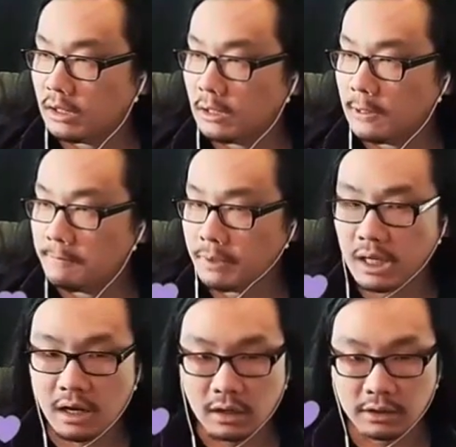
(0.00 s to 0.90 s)
Um, but
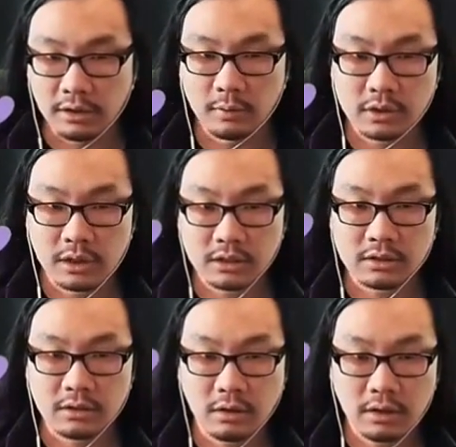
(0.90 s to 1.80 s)
yeah, I think we should get
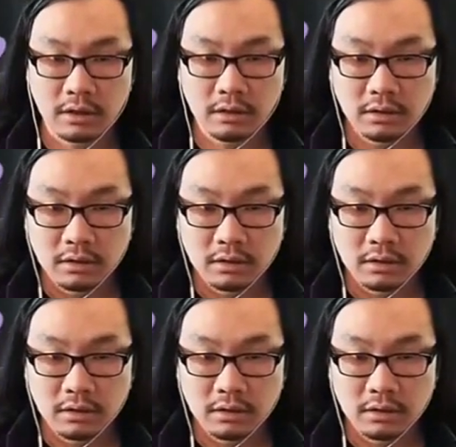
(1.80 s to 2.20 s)
started.